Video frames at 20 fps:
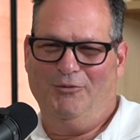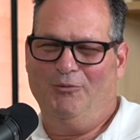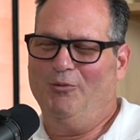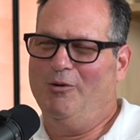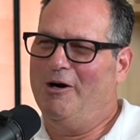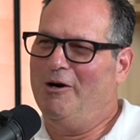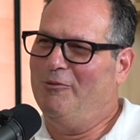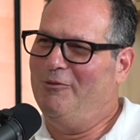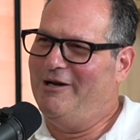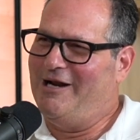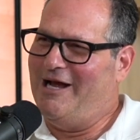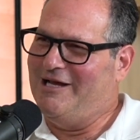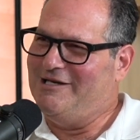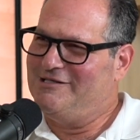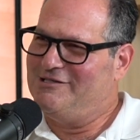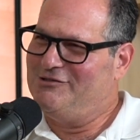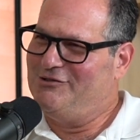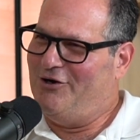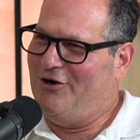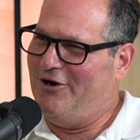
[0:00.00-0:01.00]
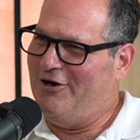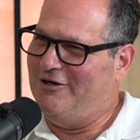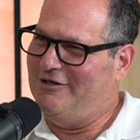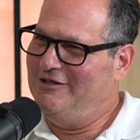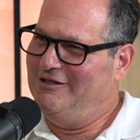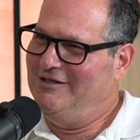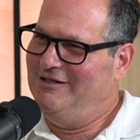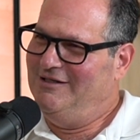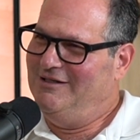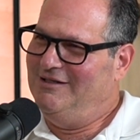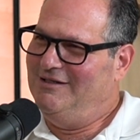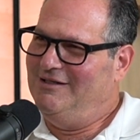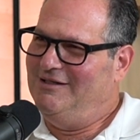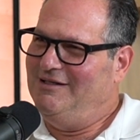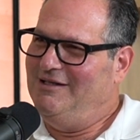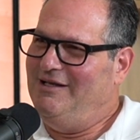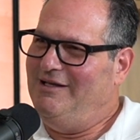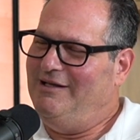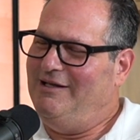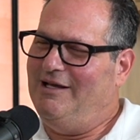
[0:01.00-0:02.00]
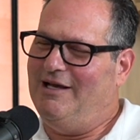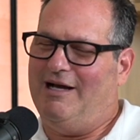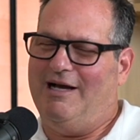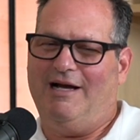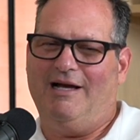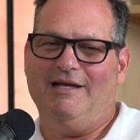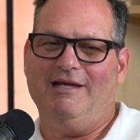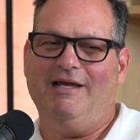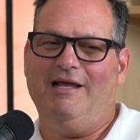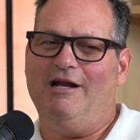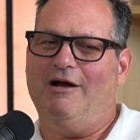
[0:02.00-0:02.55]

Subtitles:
Where would I start? Yeah,